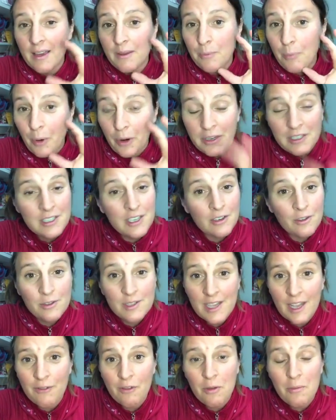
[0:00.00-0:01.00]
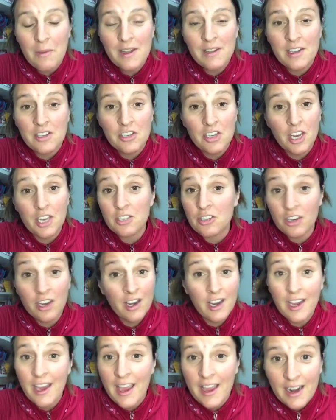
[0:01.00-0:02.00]
person whose life you're meant to change. You're
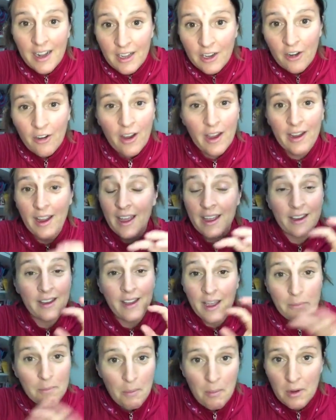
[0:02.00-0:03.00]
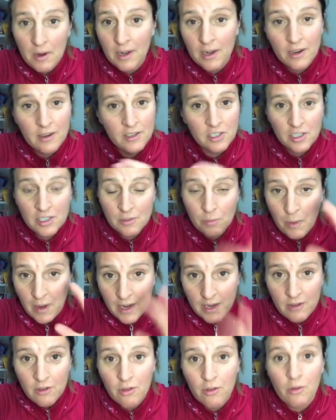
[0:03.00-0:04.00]
going to get clear. I get people clear. It's just what
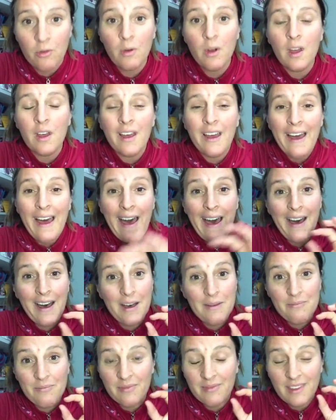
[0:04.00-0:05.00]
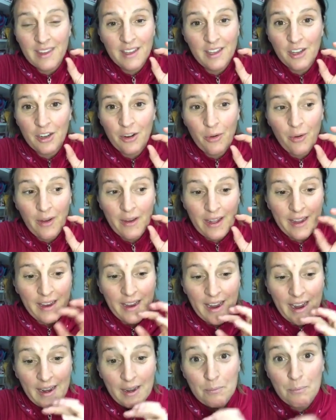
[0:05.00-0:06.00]
I do. You know,
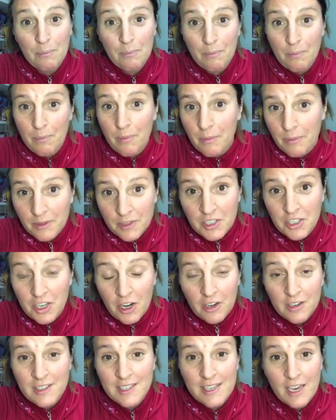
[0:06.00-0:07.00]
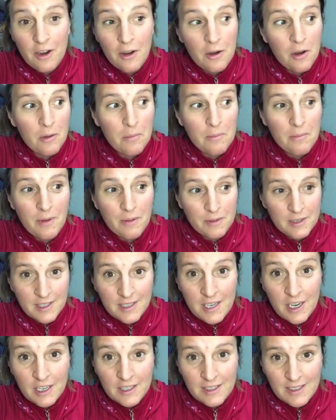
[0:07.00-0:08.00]
I shared
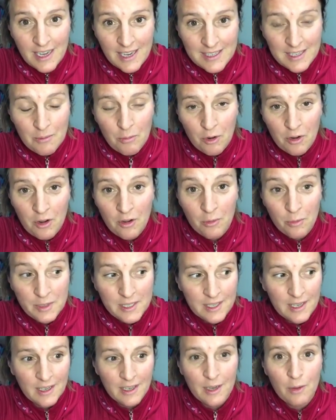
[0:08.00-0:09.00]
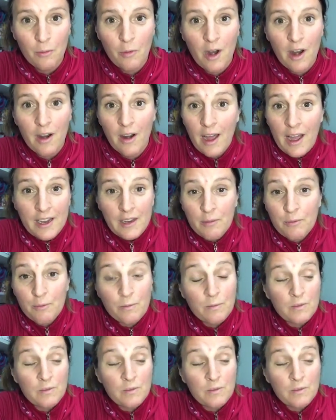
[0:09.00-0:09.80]
Sarah's testimonial recently where I